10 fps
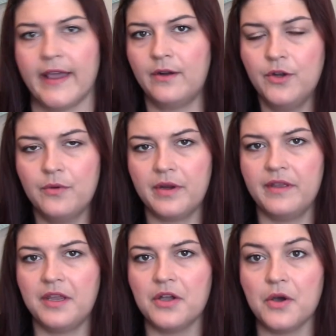I don't know where
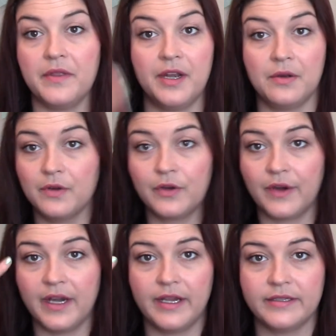they go. They don't
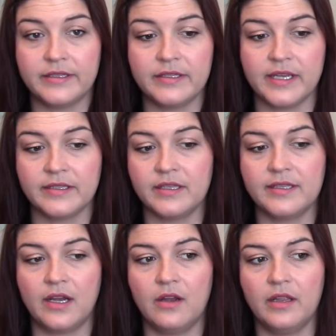crease
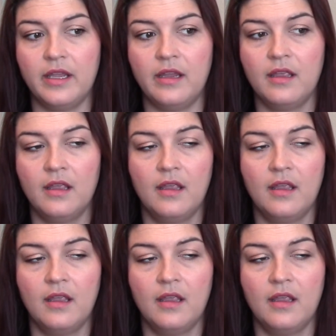necessarily.